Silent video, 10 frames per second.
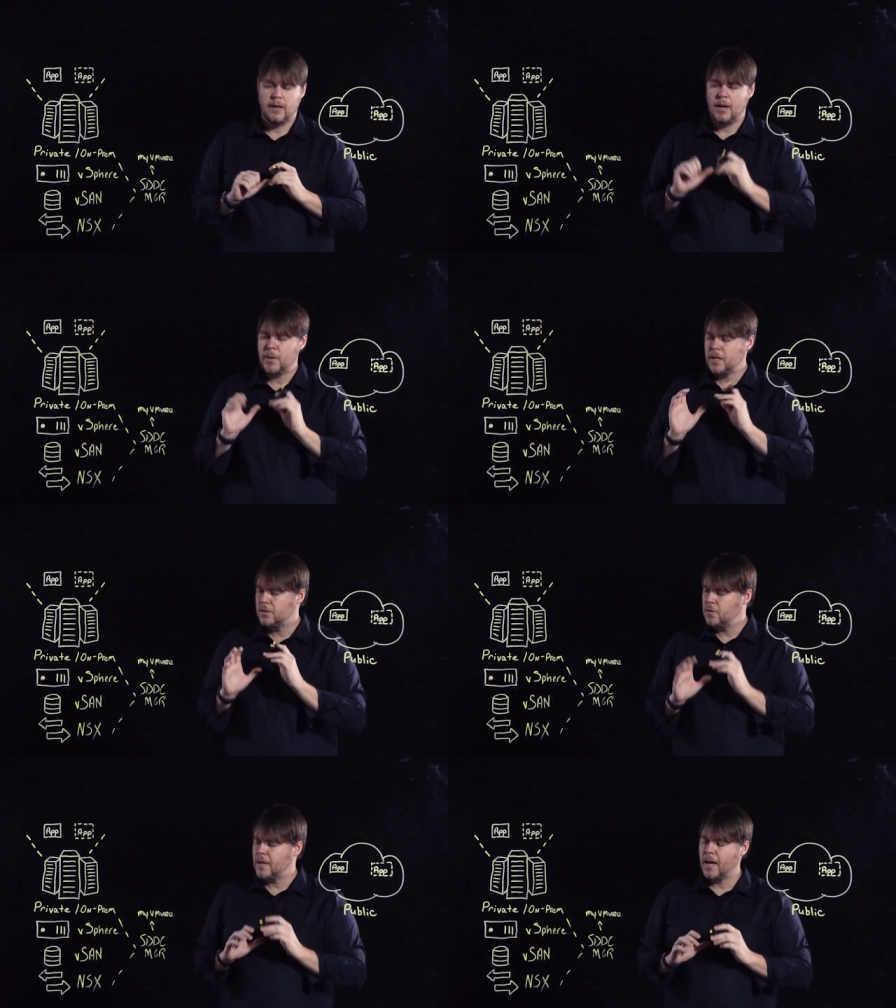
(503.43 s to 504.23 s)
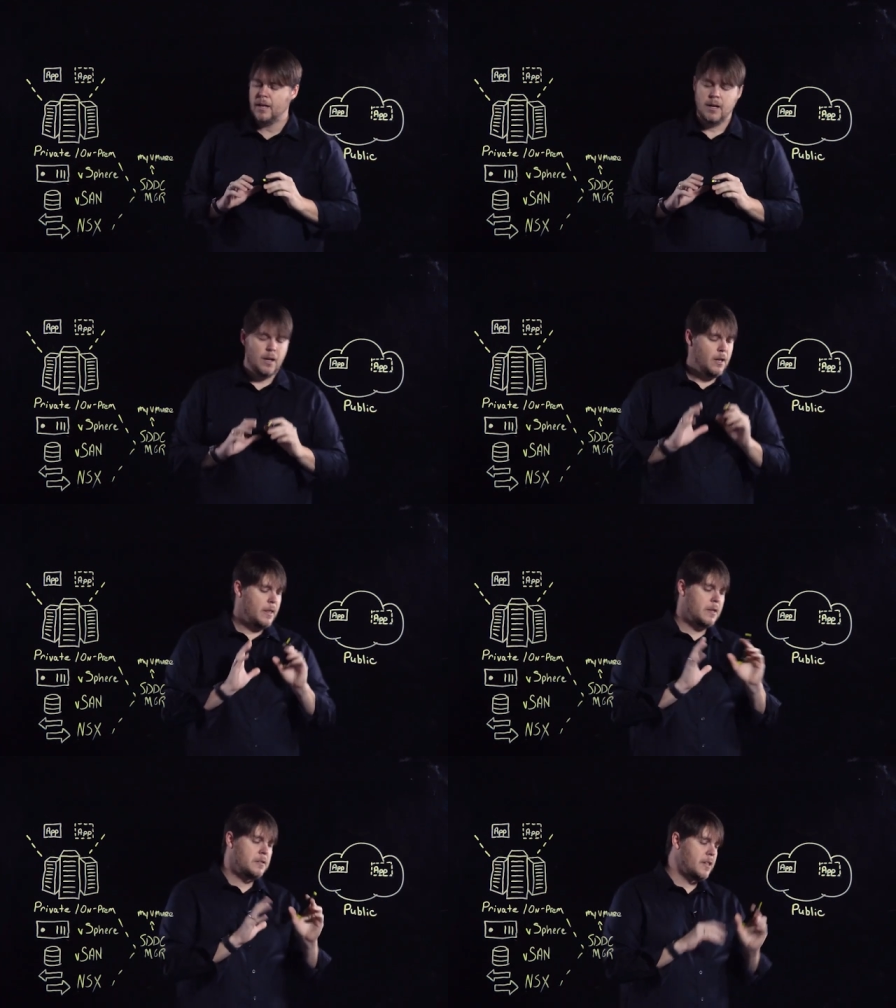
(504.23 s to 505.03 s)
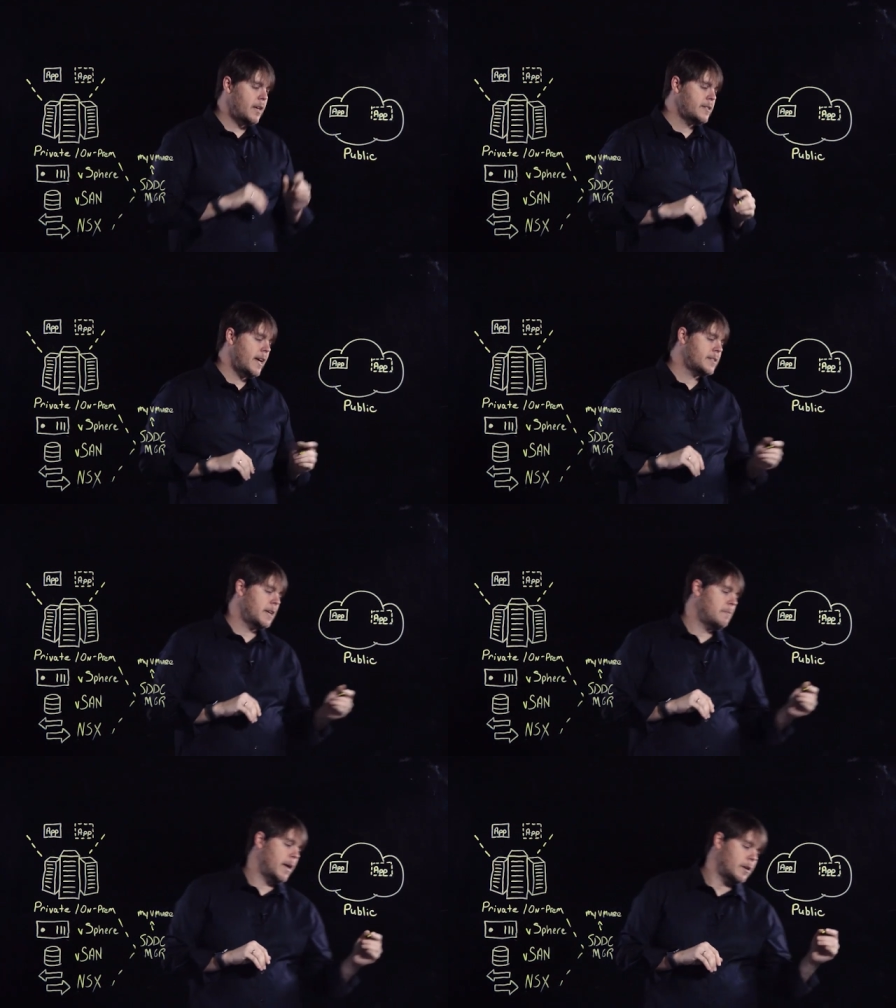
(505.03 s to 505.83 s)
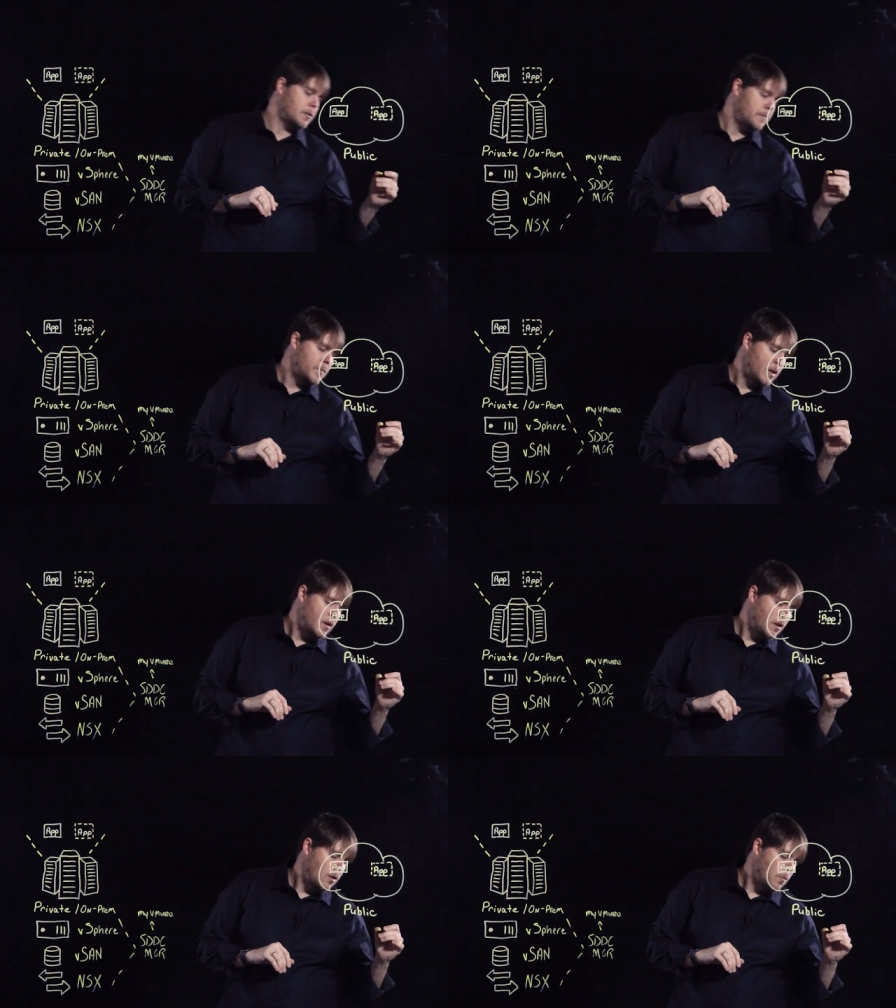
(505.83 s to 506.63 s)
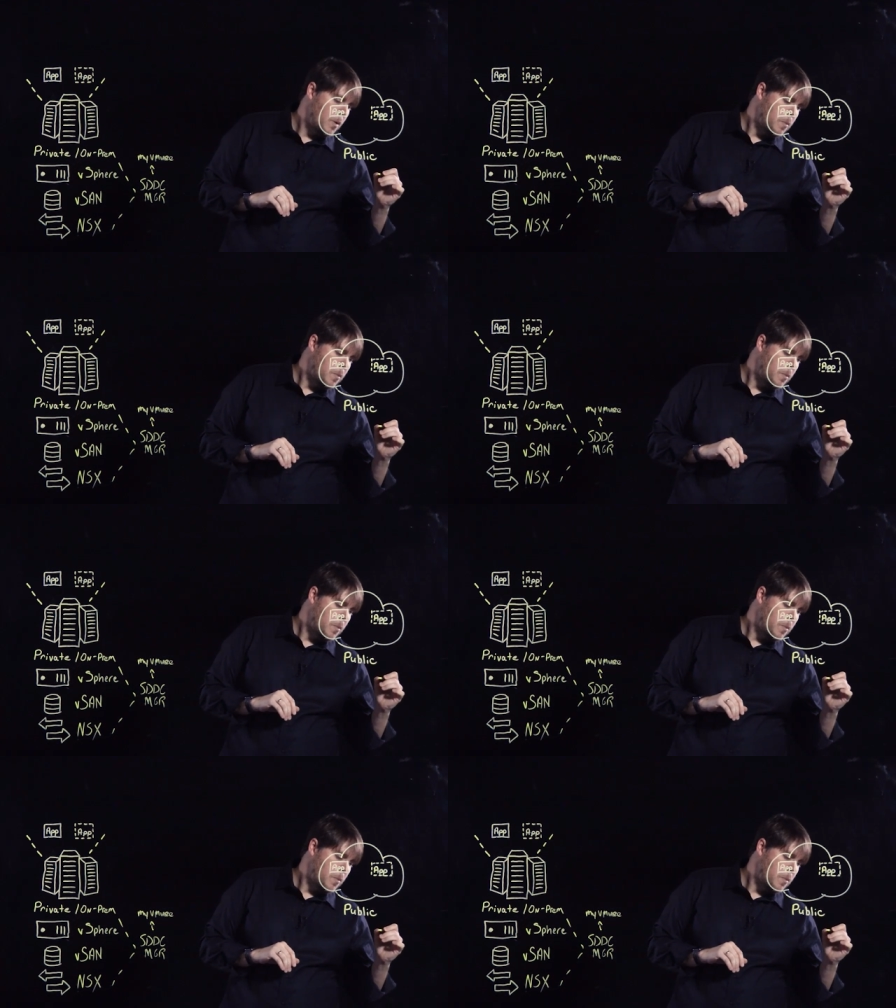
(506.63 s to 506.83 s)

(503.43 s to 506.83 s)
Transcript: And we can do that in the exact same manner. We